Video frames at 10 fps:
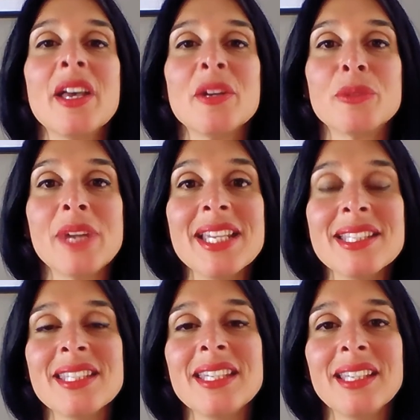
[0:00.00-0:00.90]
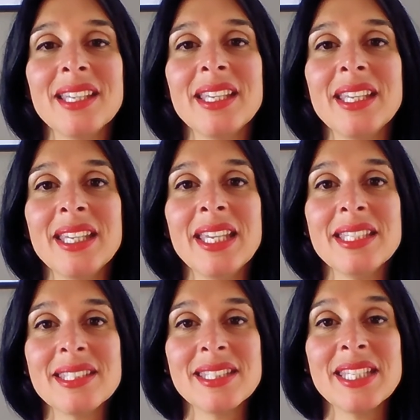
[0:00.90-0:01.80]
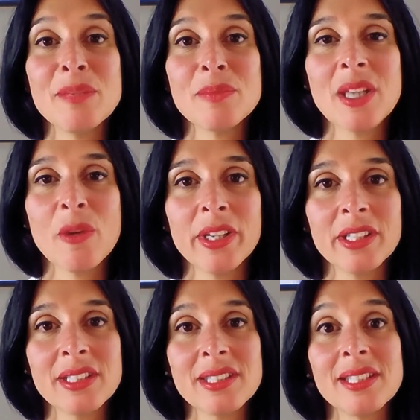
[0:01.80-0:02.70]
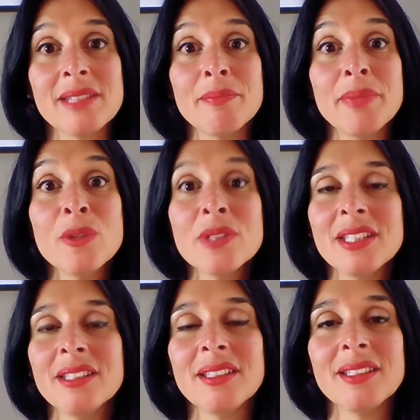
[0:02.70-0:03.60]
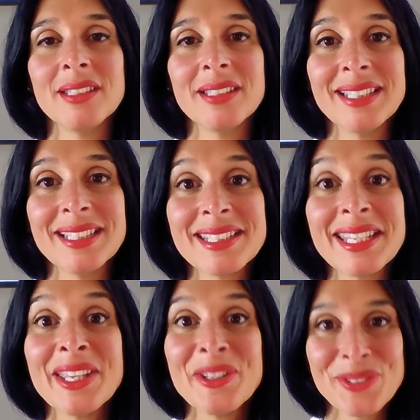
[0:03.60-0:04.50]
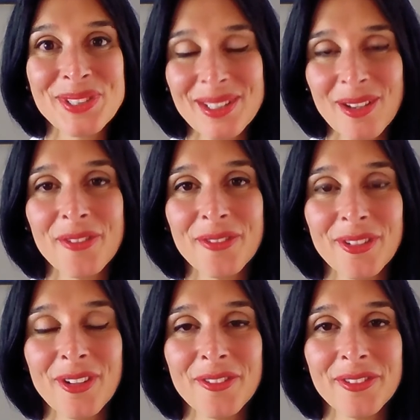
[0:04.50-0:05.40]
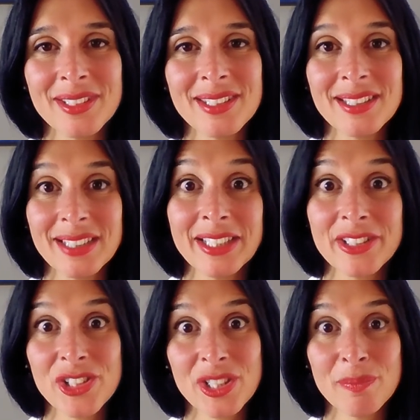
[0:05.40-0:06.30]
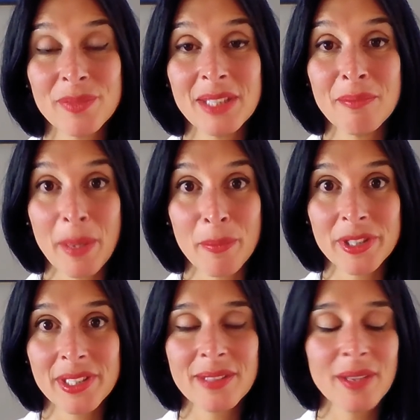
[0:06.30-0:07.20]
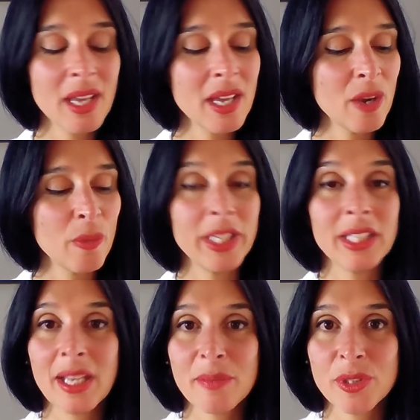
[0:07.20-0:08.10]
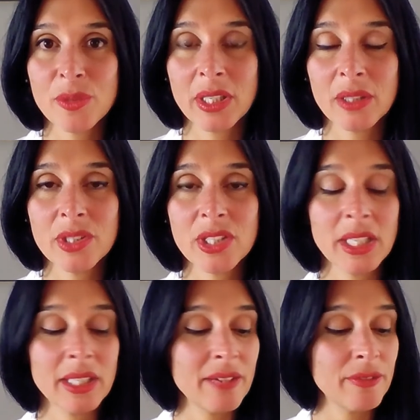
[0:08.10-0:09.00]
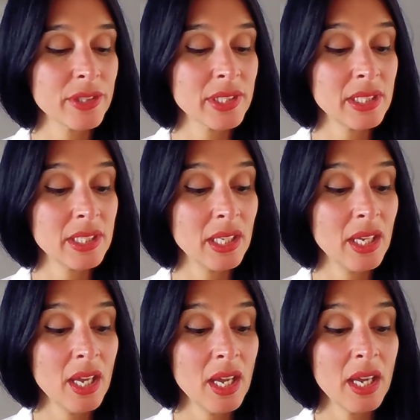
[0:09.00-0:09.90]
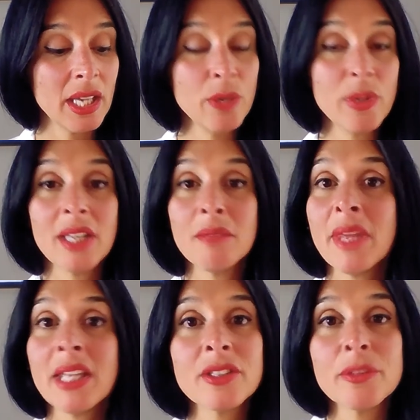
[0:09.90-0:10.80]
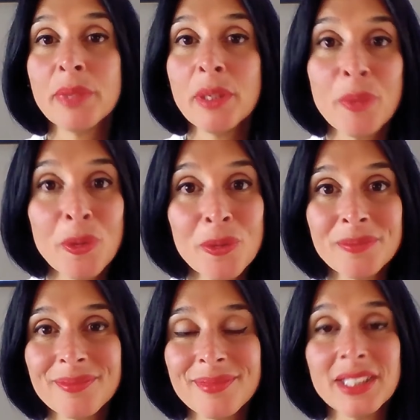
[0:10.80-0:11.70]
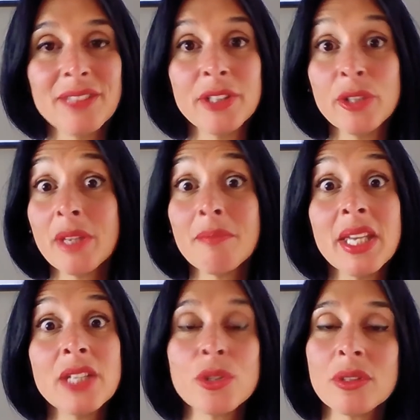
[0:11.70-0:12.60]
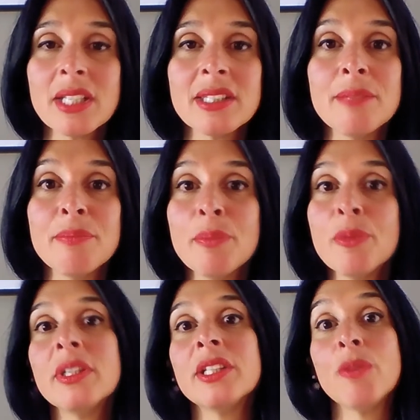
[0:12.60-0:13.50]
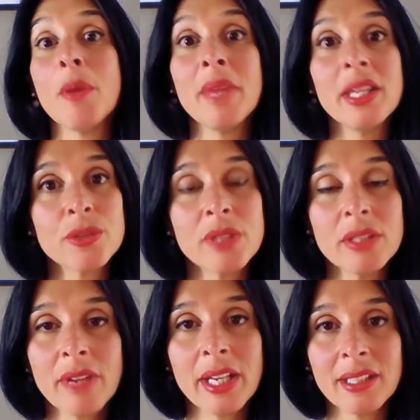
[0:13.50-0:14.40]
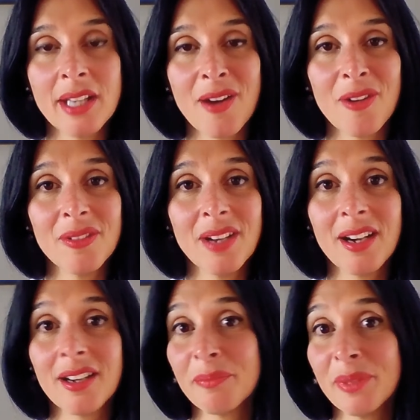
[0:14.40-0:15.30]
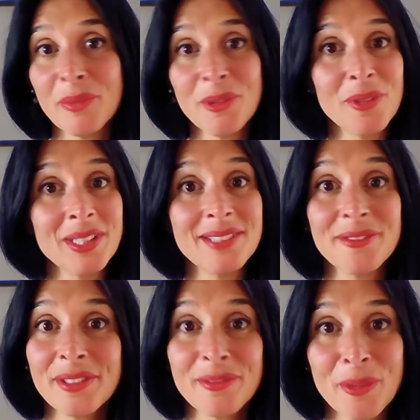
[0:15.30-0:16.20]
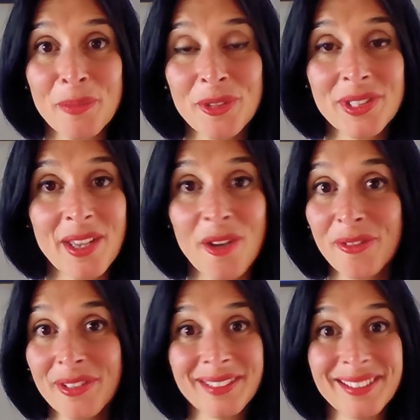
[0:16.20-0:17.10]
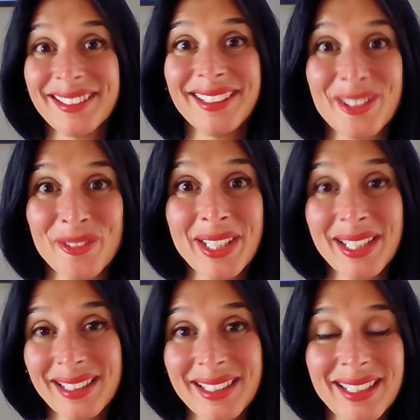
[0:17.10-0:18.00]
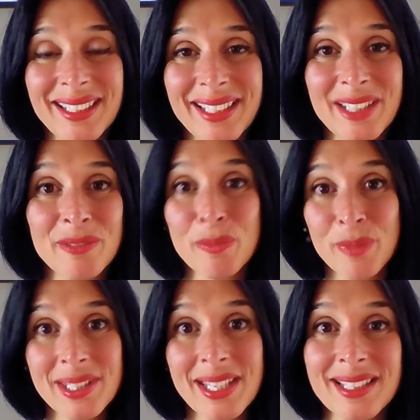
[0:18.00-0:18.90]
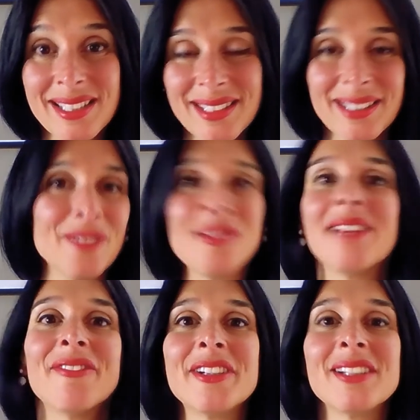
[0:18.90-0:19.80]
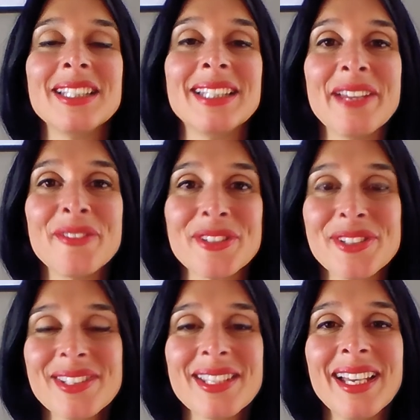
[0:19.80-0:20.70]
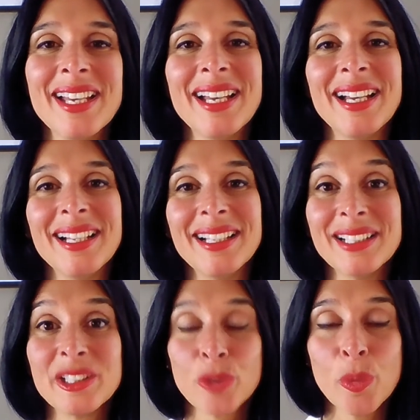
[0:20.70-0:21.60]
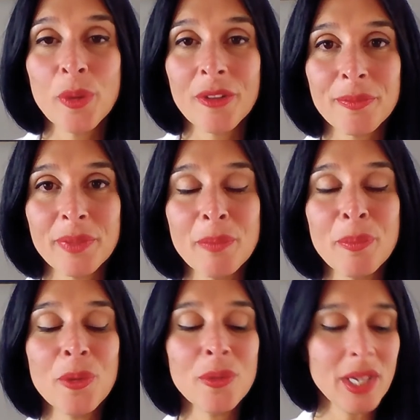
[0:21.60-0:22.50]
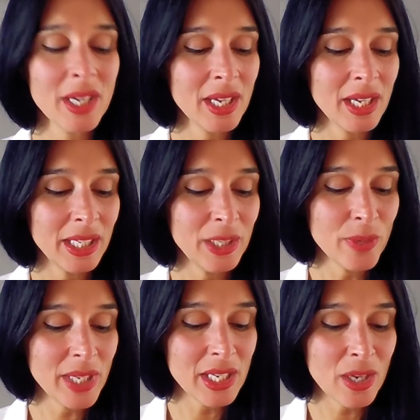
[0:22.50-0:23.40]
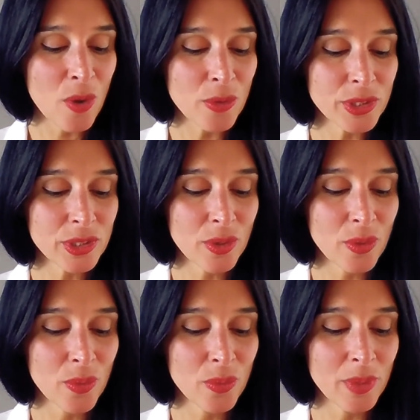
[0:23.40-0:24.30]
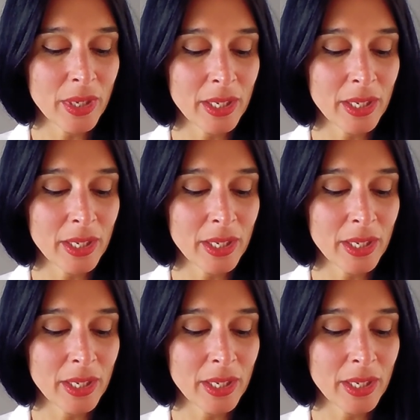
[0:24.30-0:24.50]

raising his team's awareness and building the skills of his leadership team members when it comes to inclusion and diversity. You can mentor people. You can make sure that the people that you are mentoring right now are people who are different from yourself, and they represent a fairly diverse group of people. You can also,